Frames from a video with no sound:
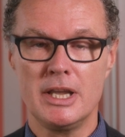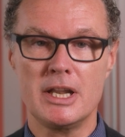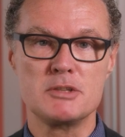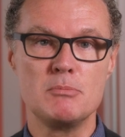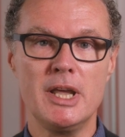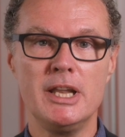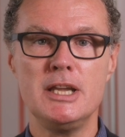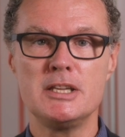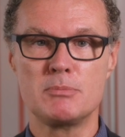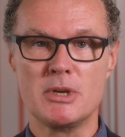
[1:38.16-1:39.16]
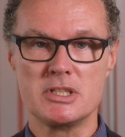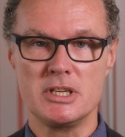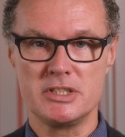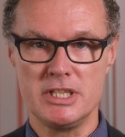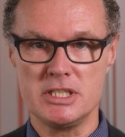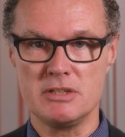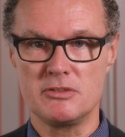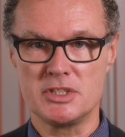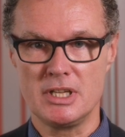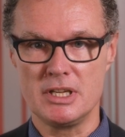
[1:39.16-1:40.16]
It has many specialist teaching
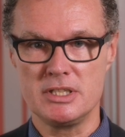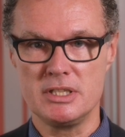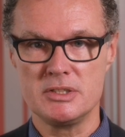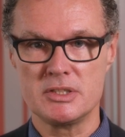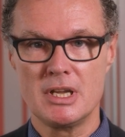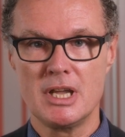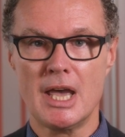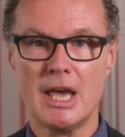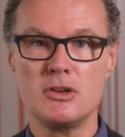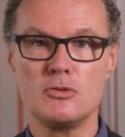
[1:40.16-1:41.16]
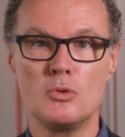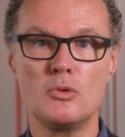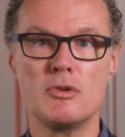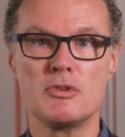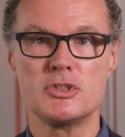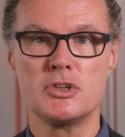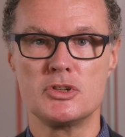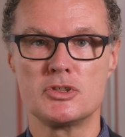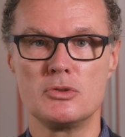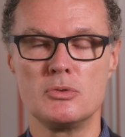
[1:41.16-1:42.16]
facilities and all the
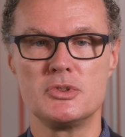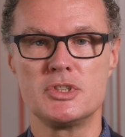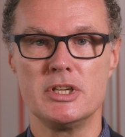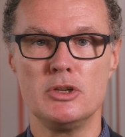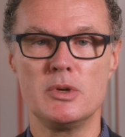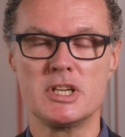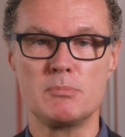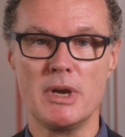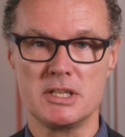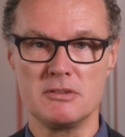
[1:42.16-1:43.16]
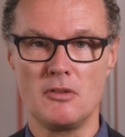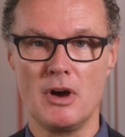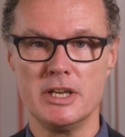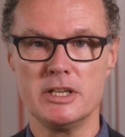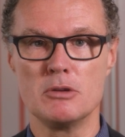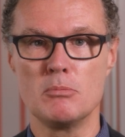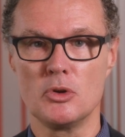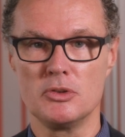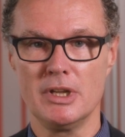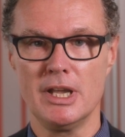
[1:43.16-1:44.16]
research tools that you would expect to find in a
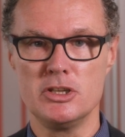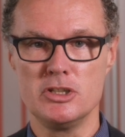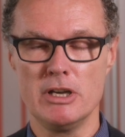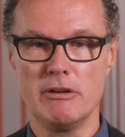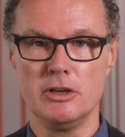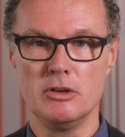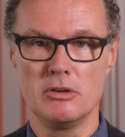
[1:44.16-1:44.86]
modern engineering